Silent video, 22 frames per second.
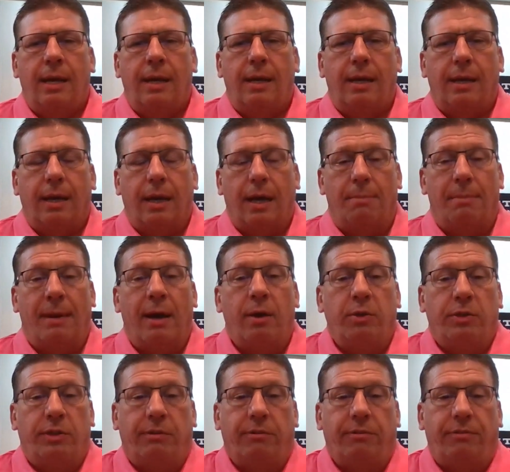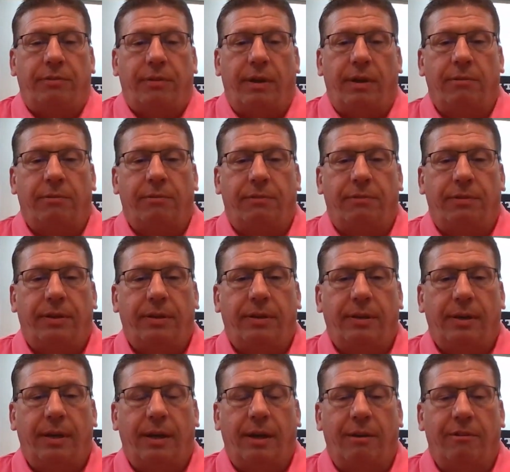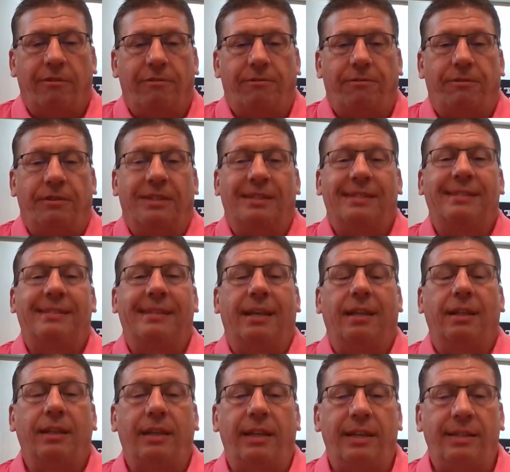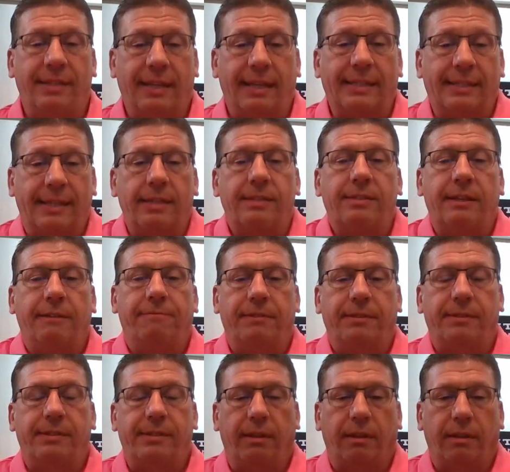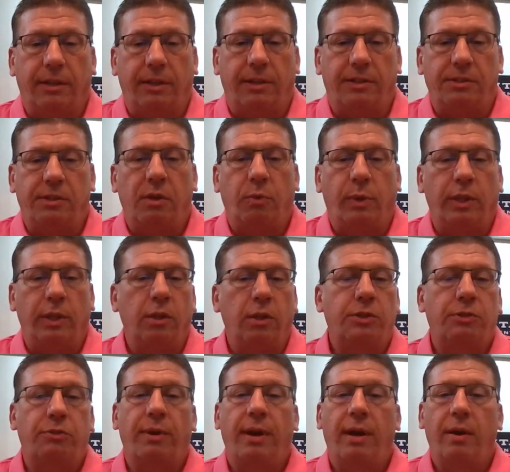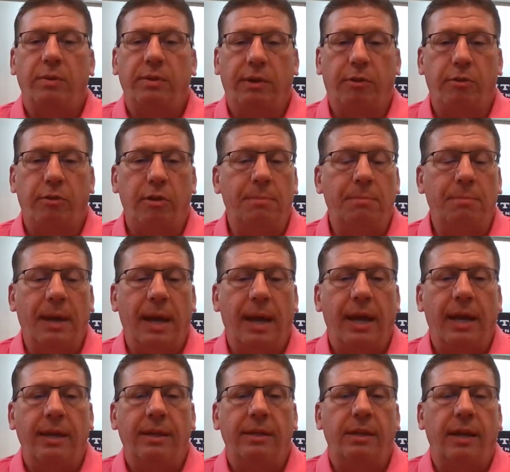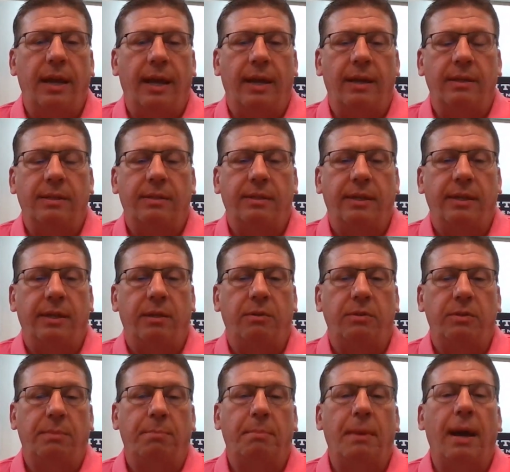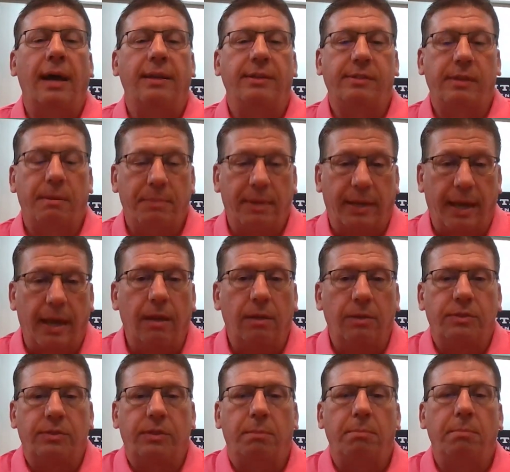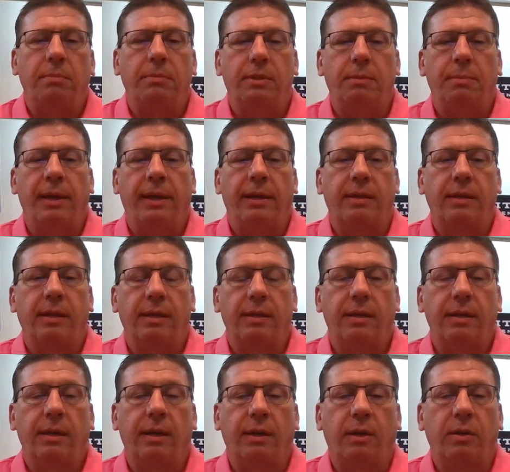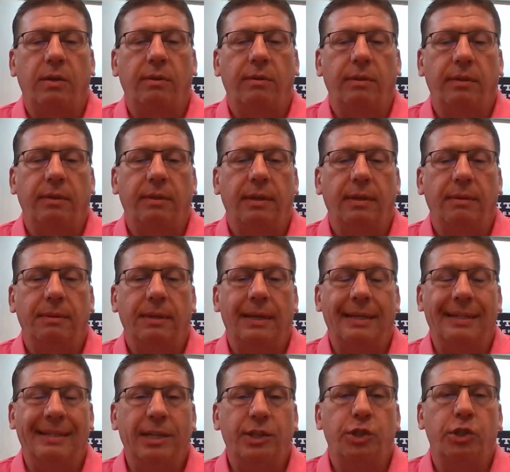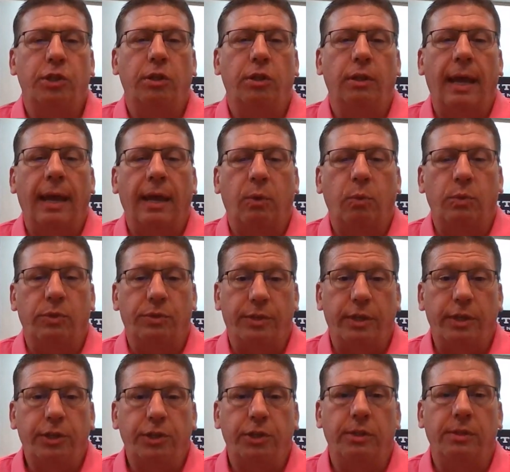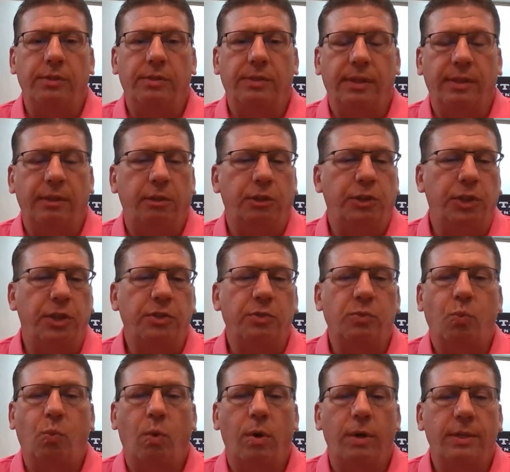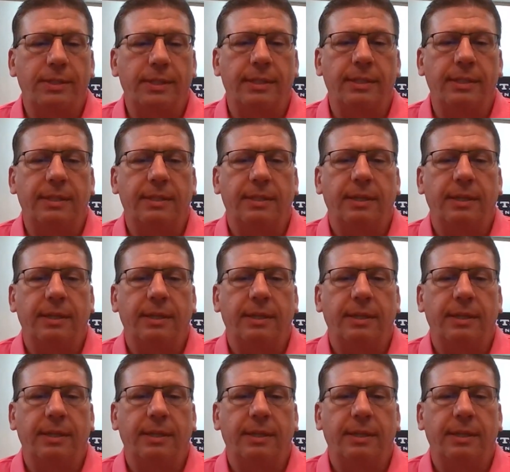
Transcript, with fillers: amount of, of of facilities, existing facilities. You know, we looked around the Green Bay at you know to buy something else to to make additional acquisitions, and there just wasn't